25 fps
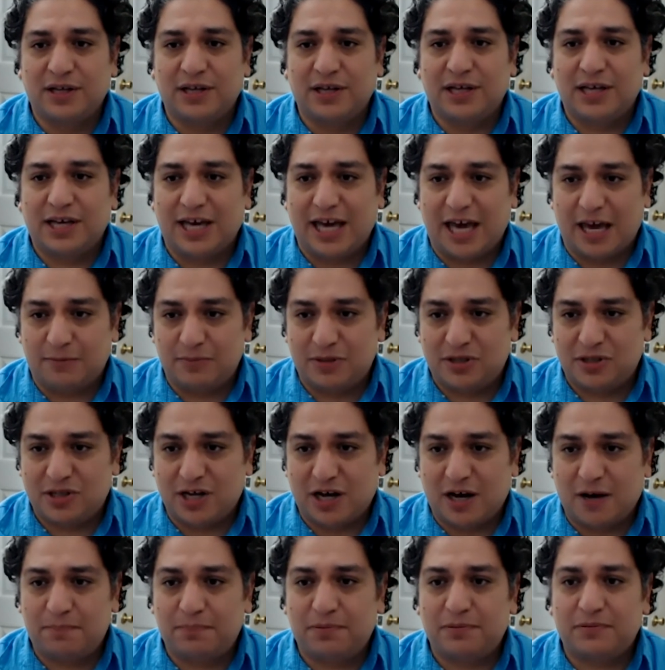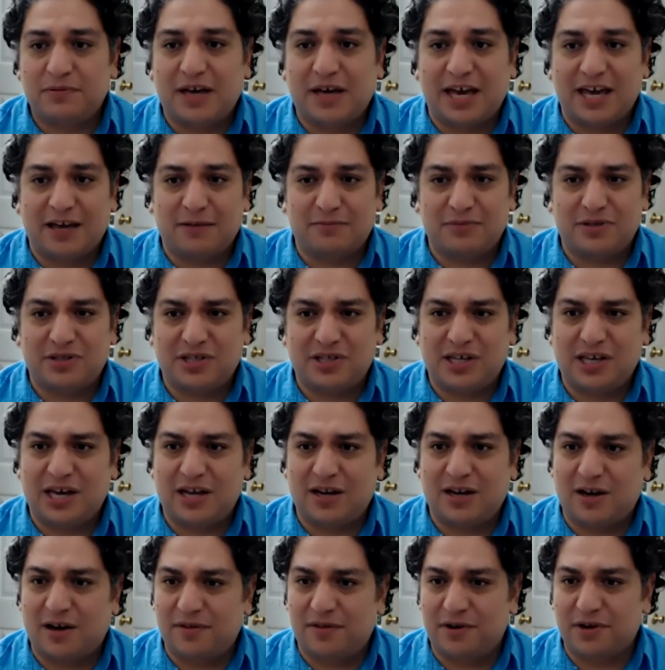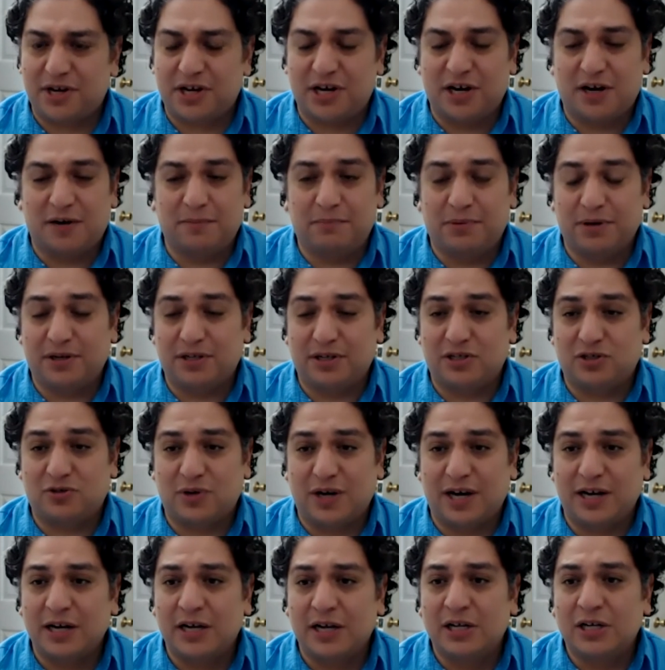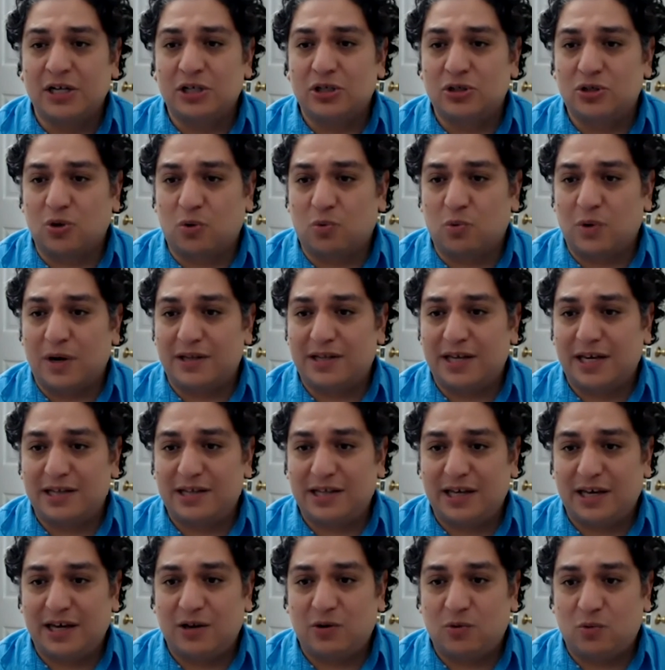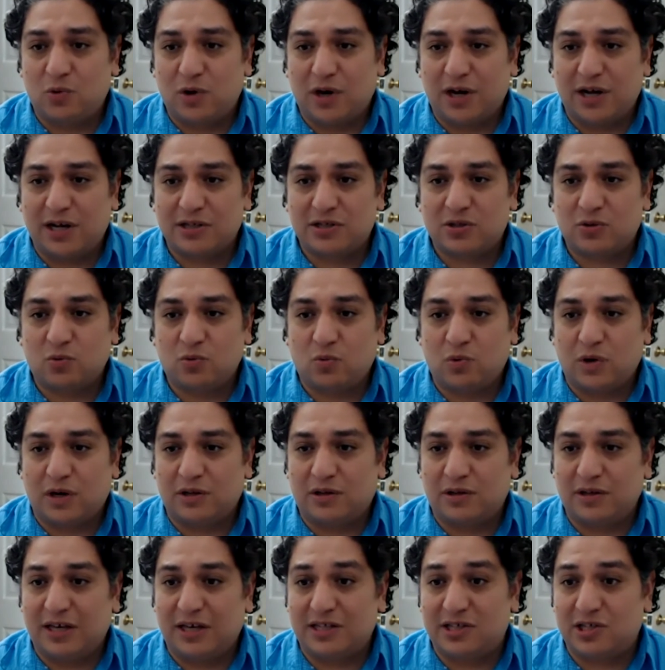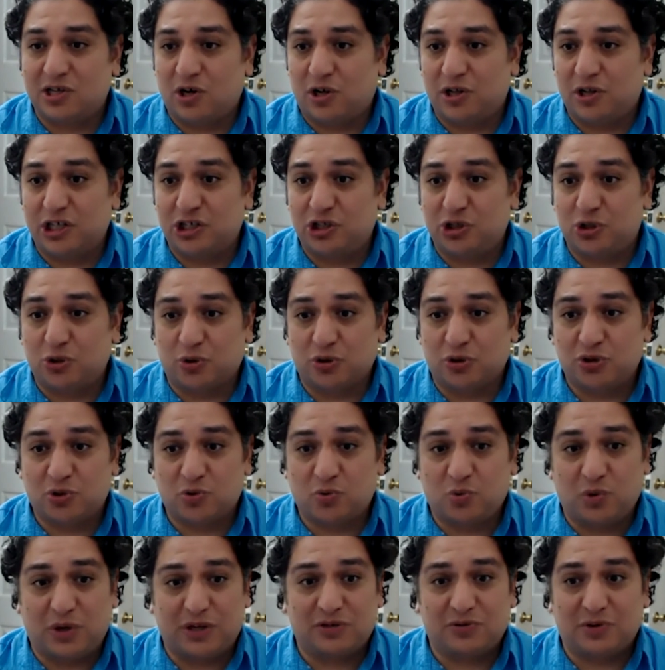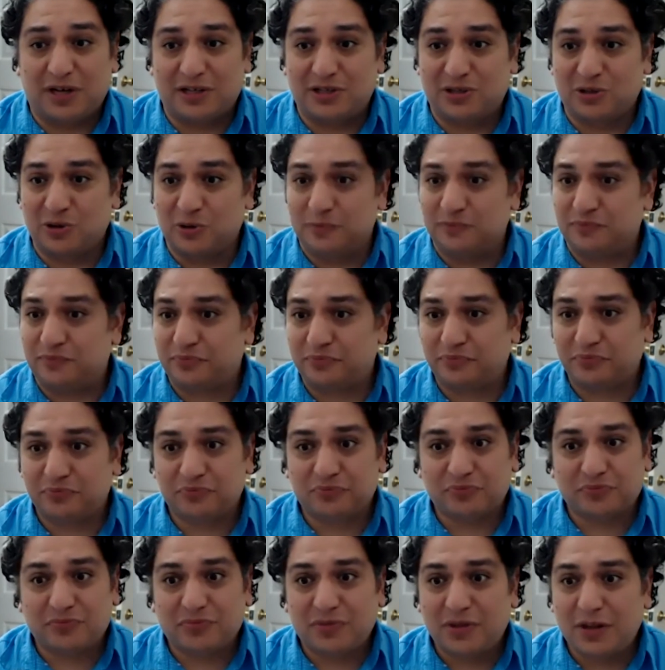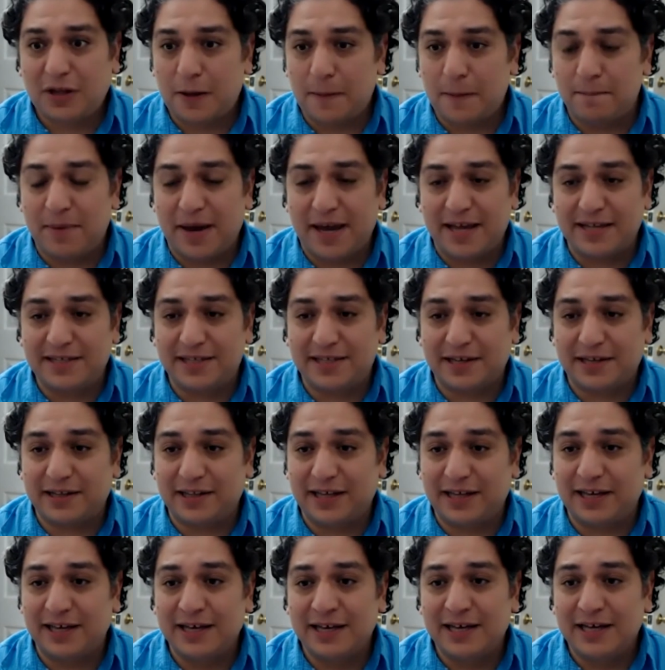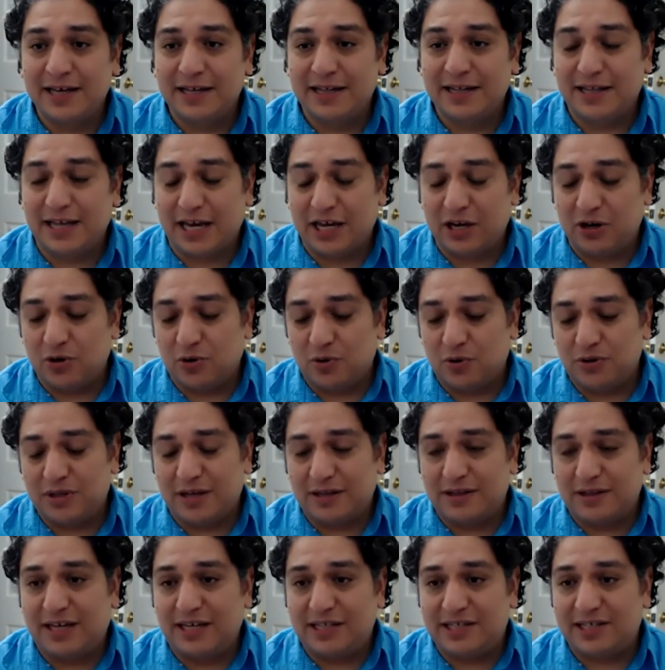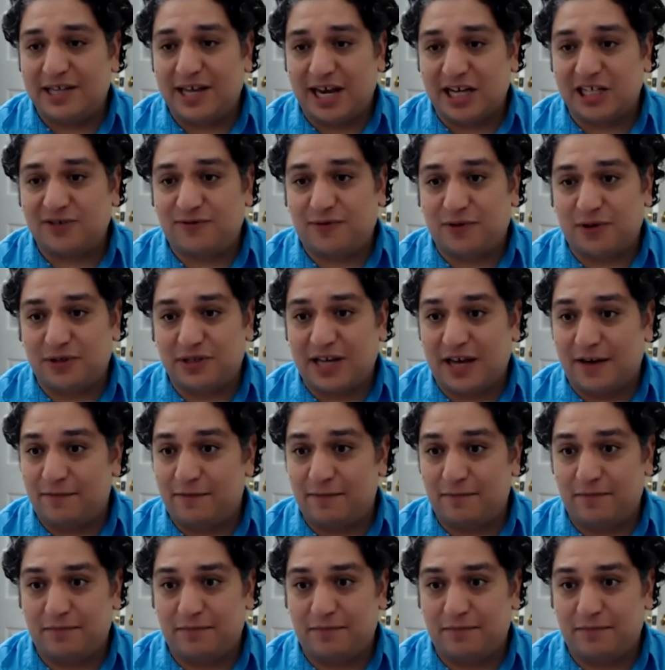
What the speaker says: GameStop, AMC, and other companies, right? So what they did was what it's called a short squeeze, right? So basically, they know that these hedge funds have